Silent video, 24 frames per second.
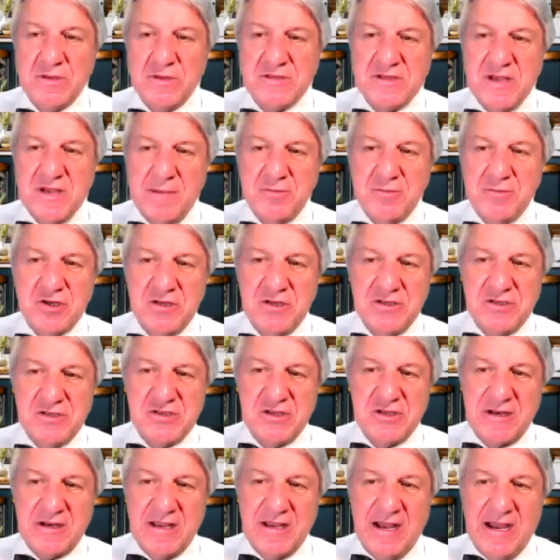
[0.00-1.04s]
Assumptions
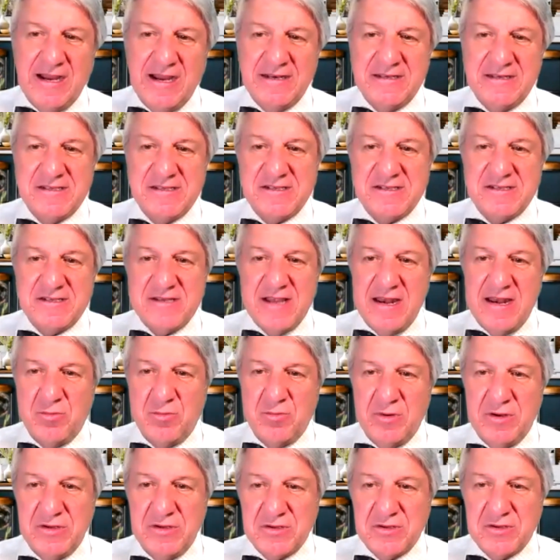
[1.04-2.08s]
to Guide SETI
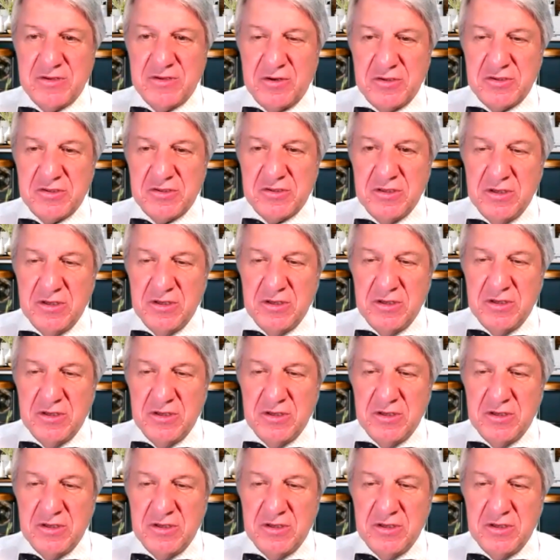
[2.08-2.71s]
Research,